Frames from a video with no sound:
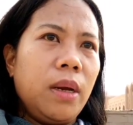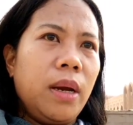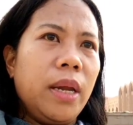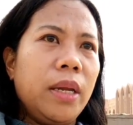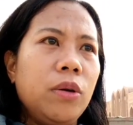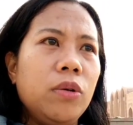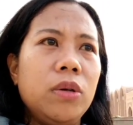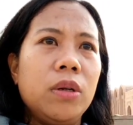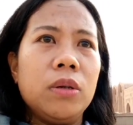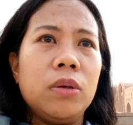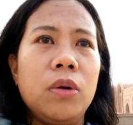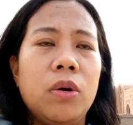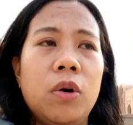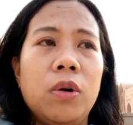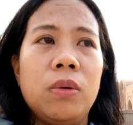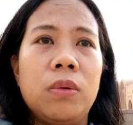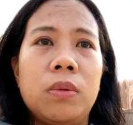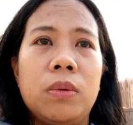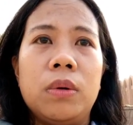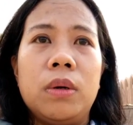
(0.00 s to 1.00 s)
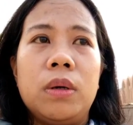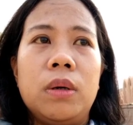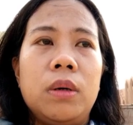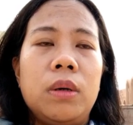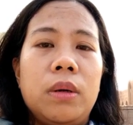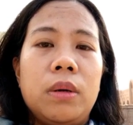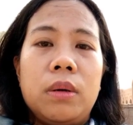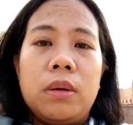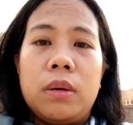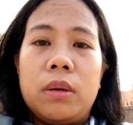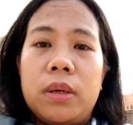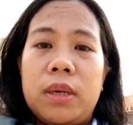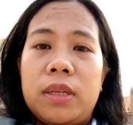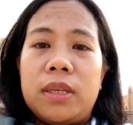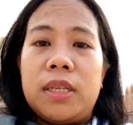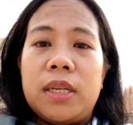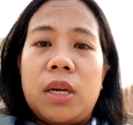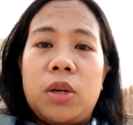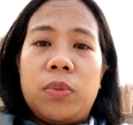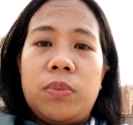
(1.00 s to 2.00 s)
I could not go
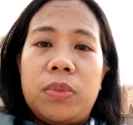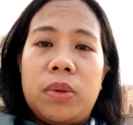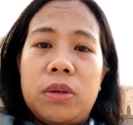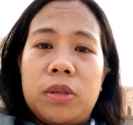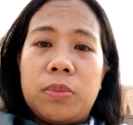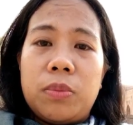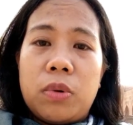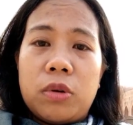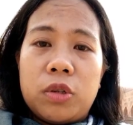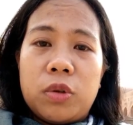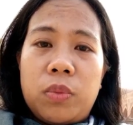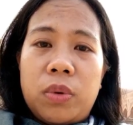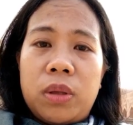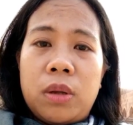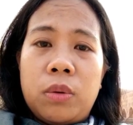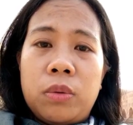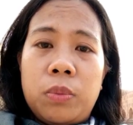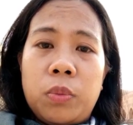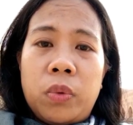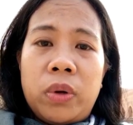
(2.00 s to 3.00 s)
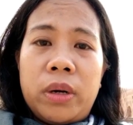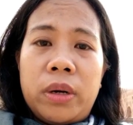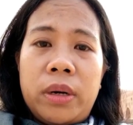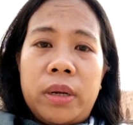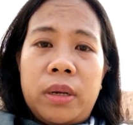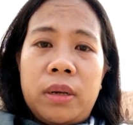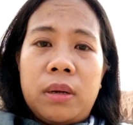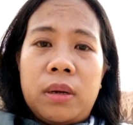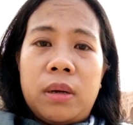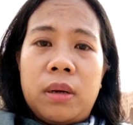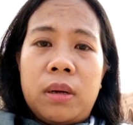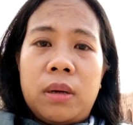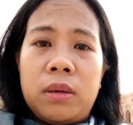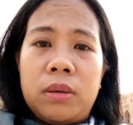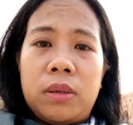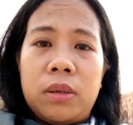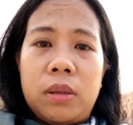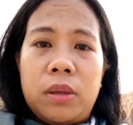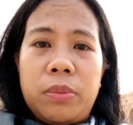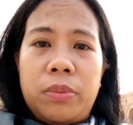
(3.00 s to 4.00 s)
inside of this mosque without wearing
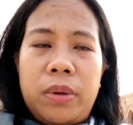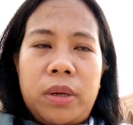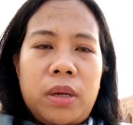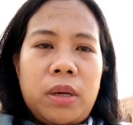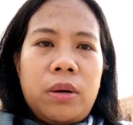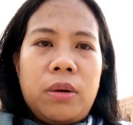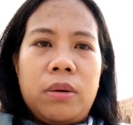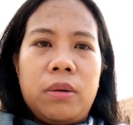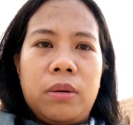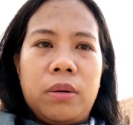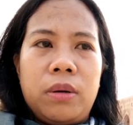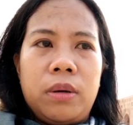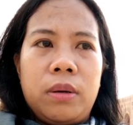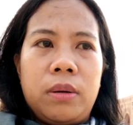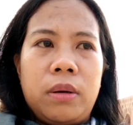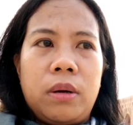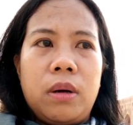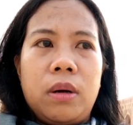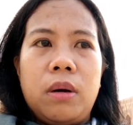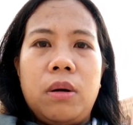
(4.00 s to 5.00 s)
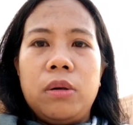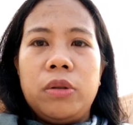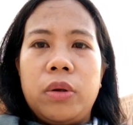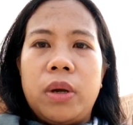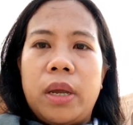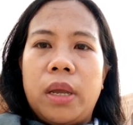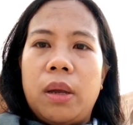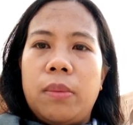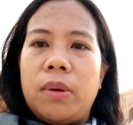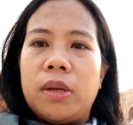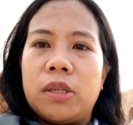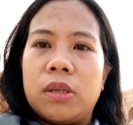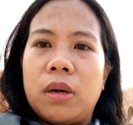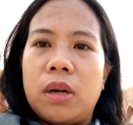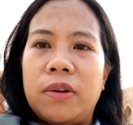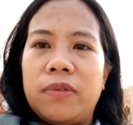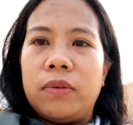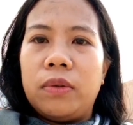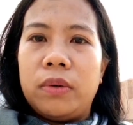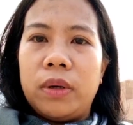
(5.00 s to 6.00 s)
jalabiya, or although I have a
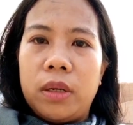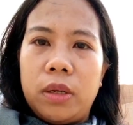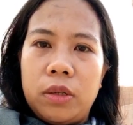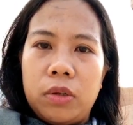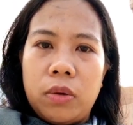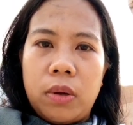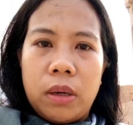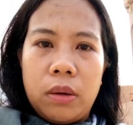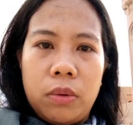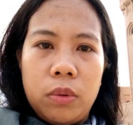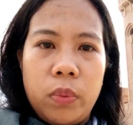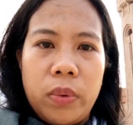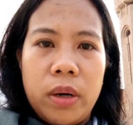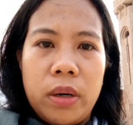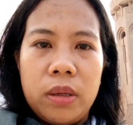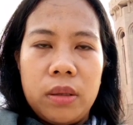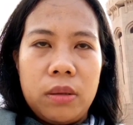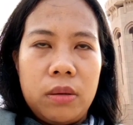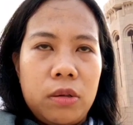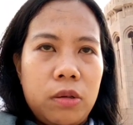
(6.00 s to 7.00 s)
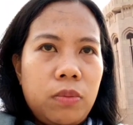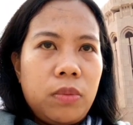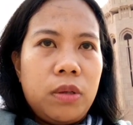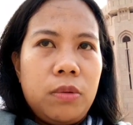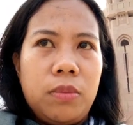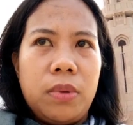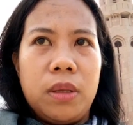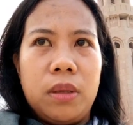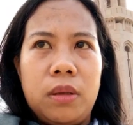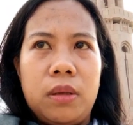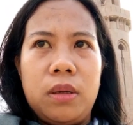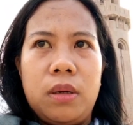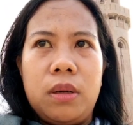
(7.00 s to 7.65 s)
scarf already, so I could wear it this one, but